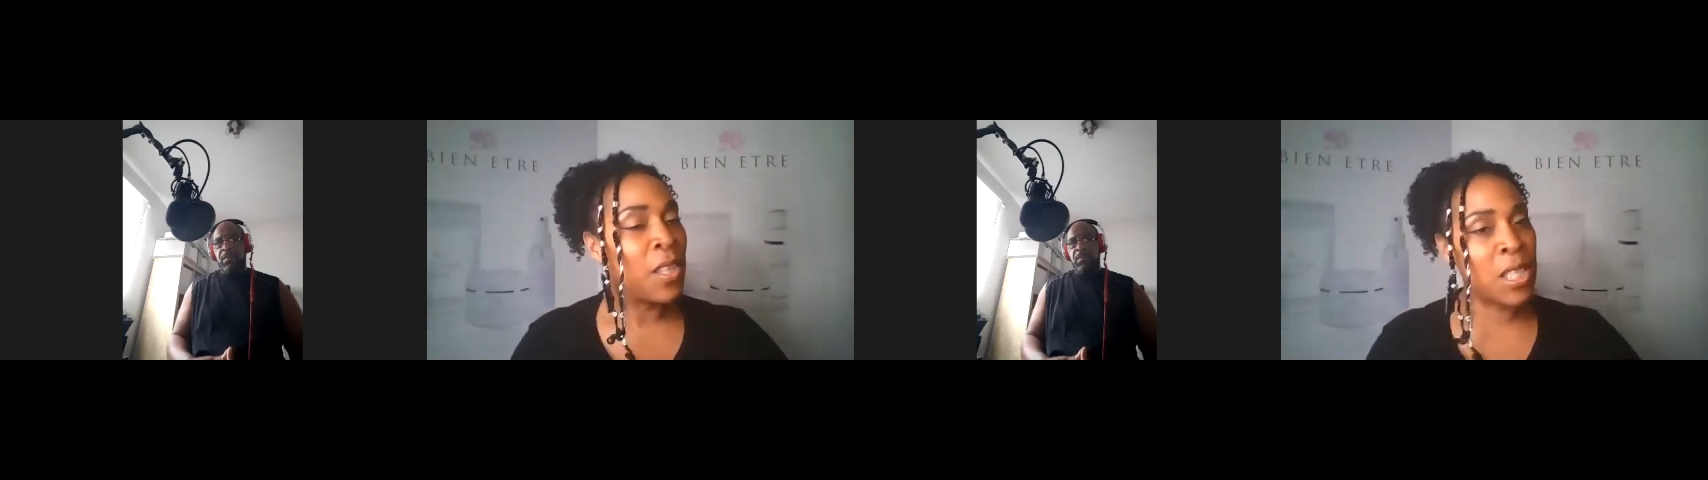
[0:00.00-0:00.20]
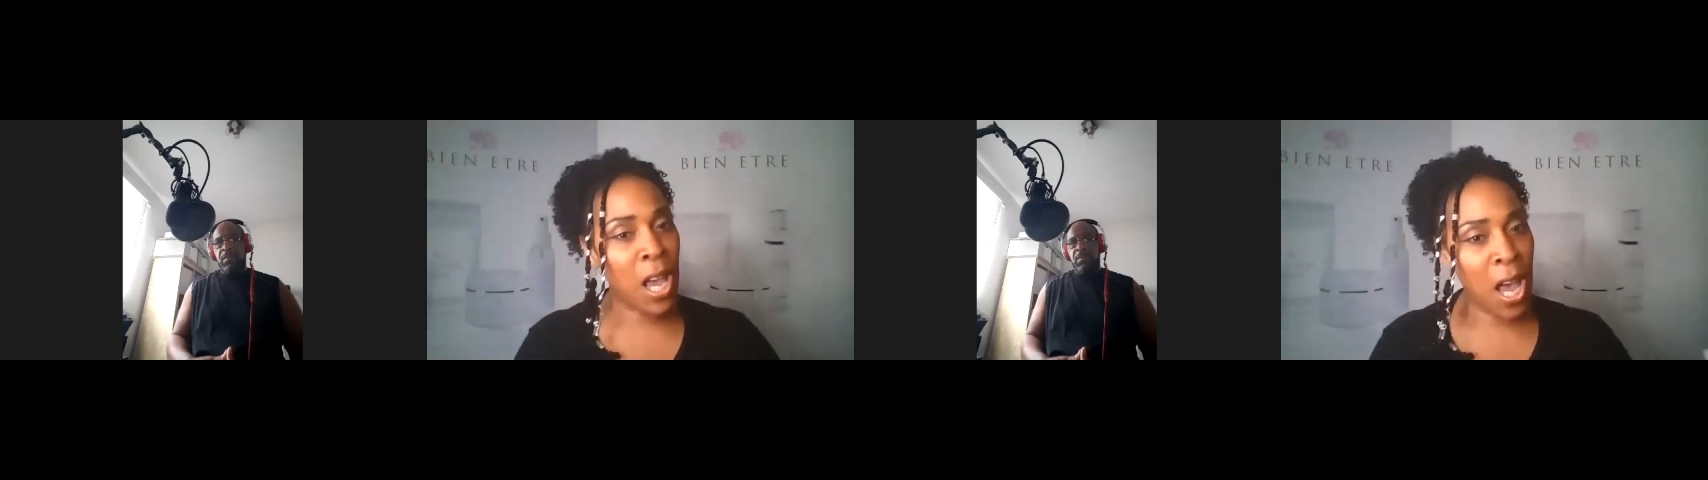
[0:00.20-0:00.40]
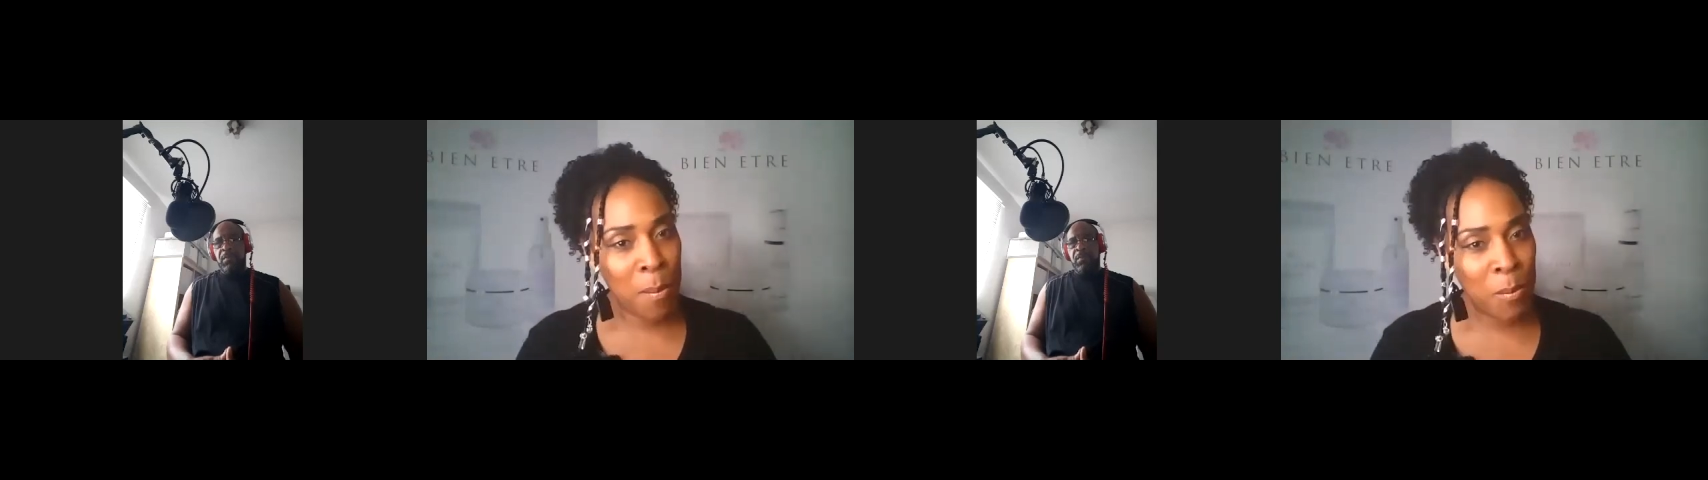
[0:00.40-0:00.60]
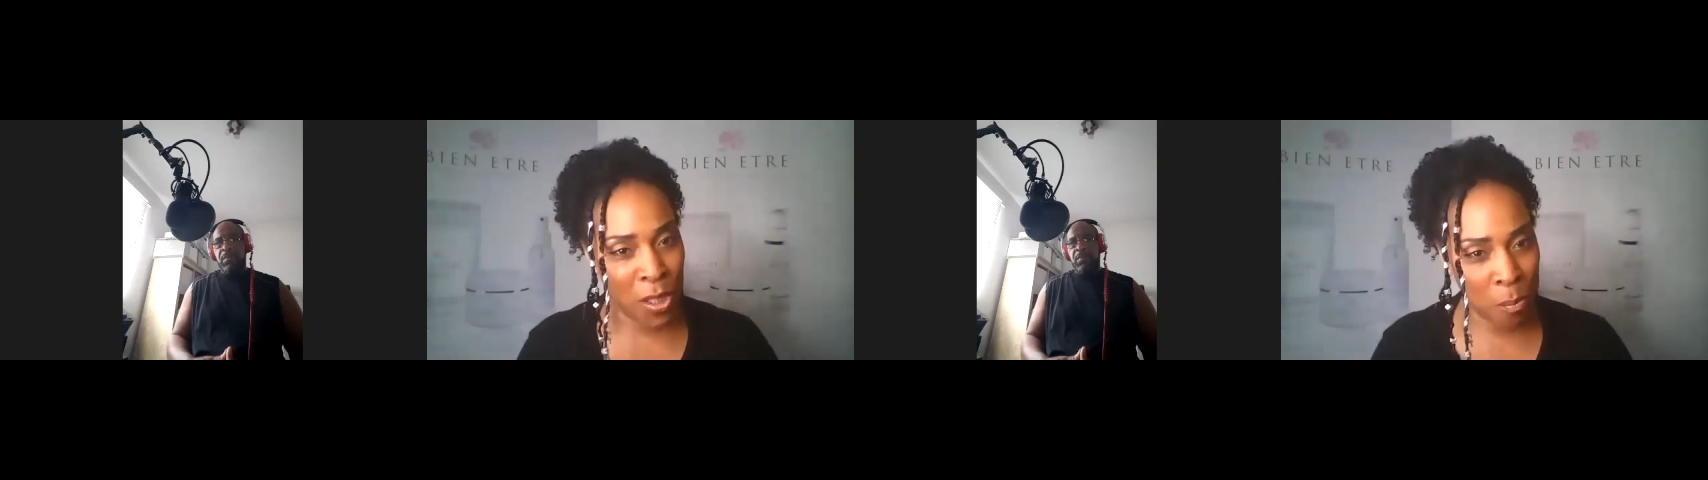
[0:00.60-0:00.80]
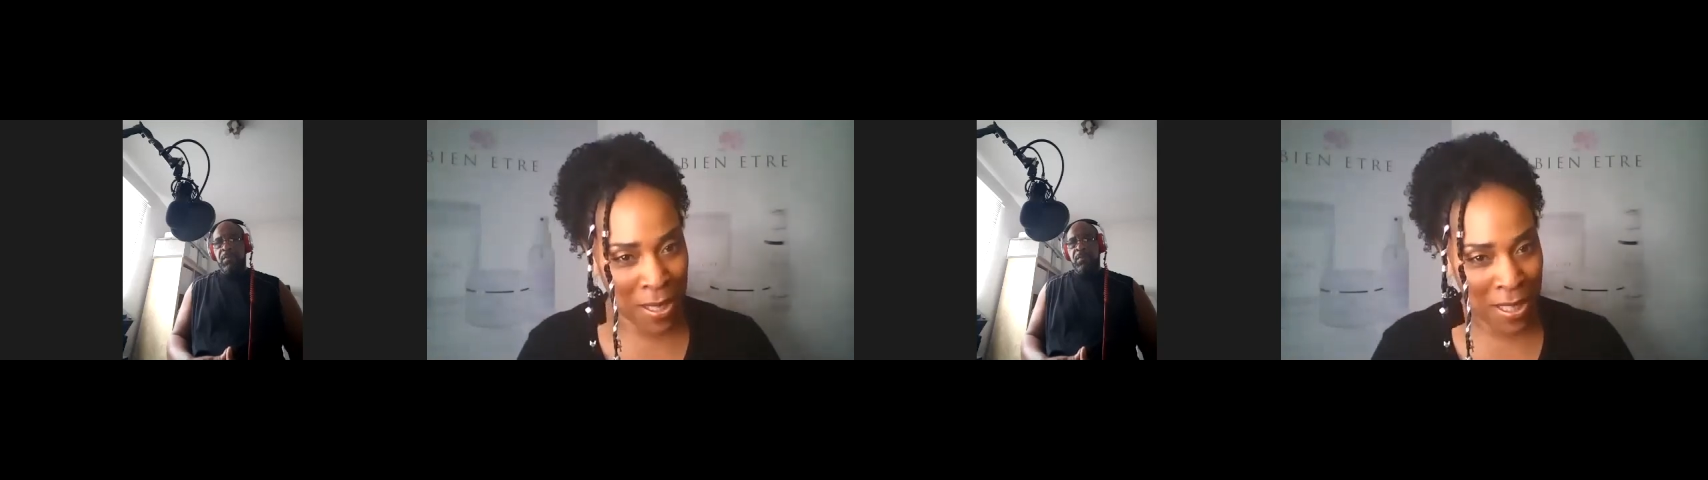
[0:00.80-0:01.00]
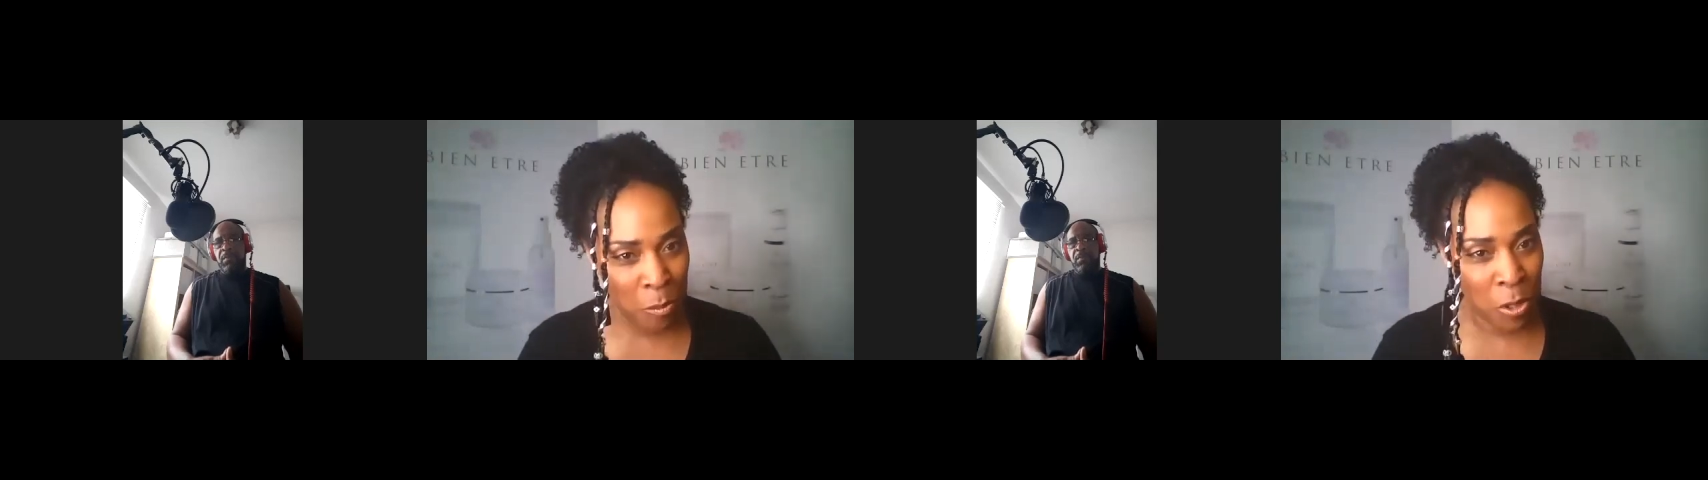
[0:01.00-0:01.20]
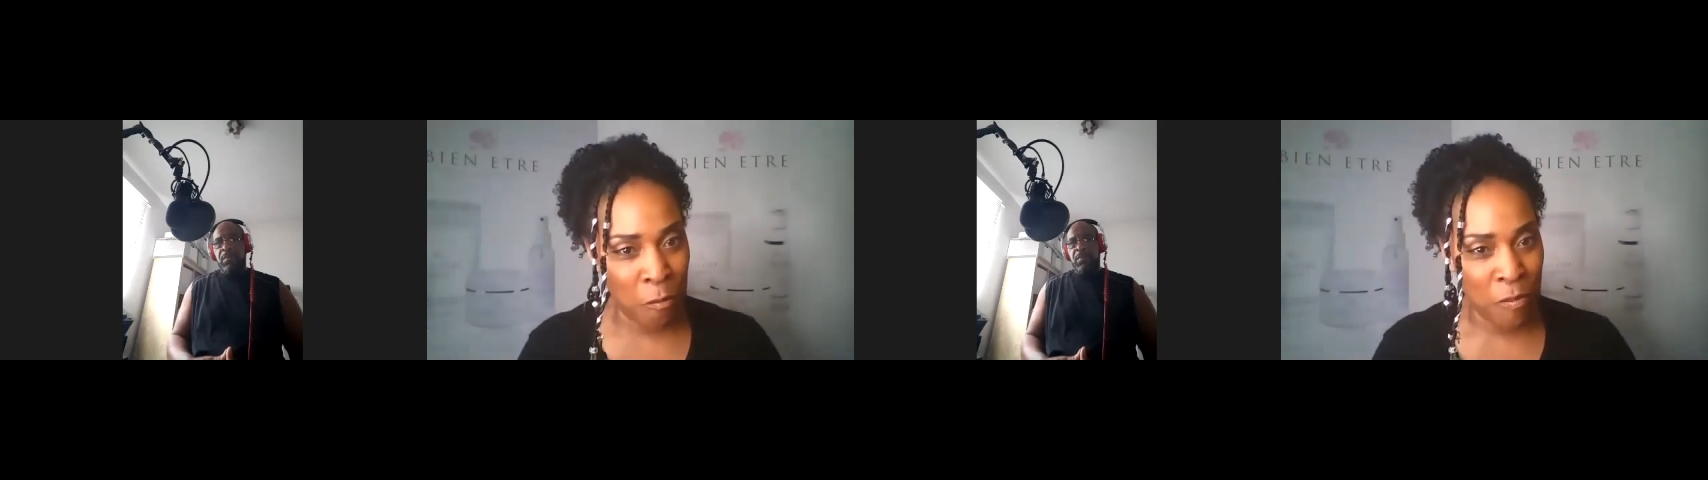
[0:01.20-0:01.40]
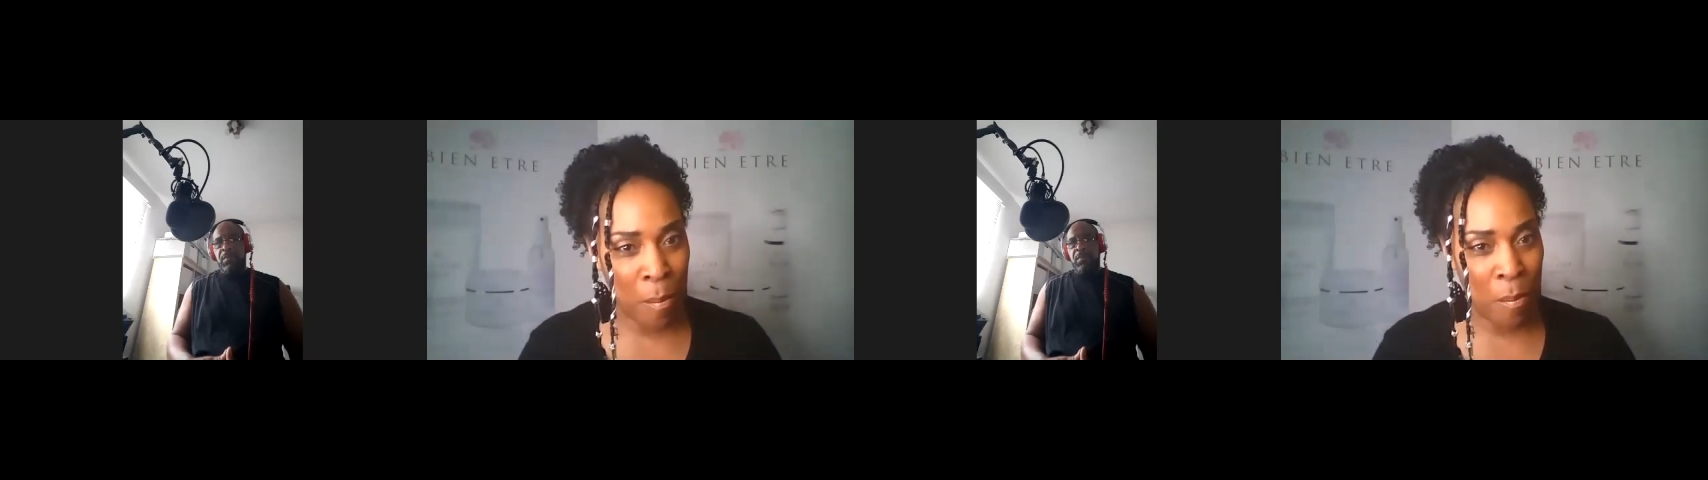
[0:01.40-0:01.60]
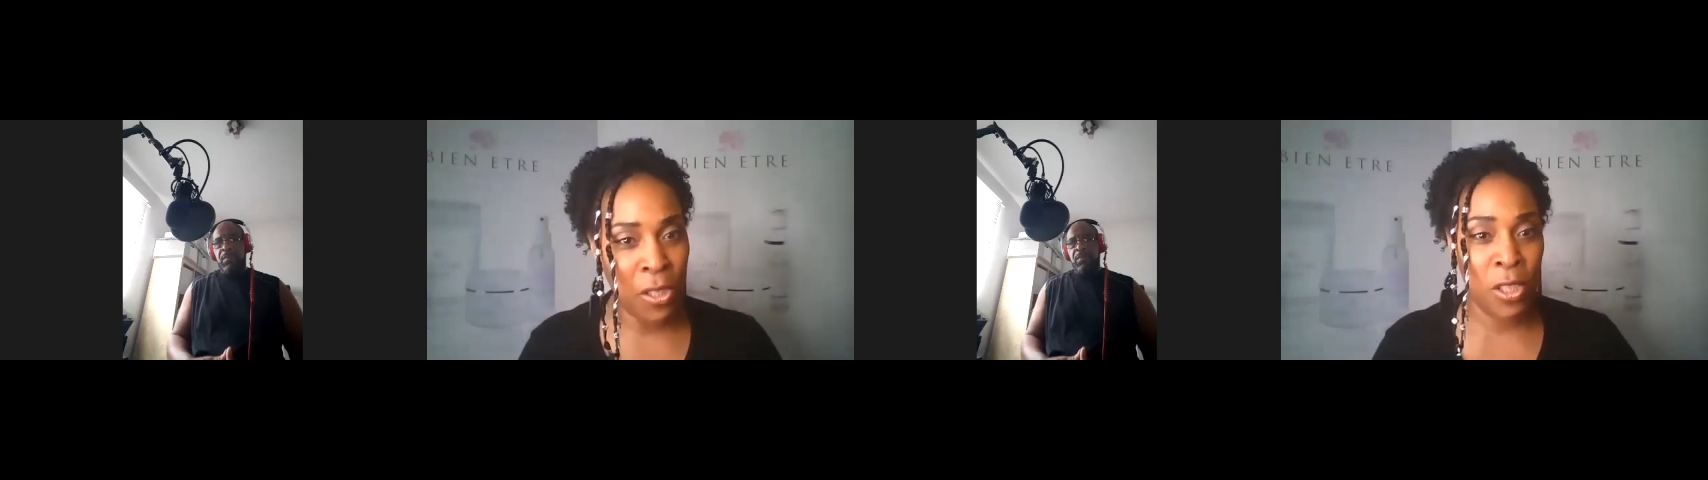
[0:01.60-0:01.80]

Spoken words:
The time you're spending with your family,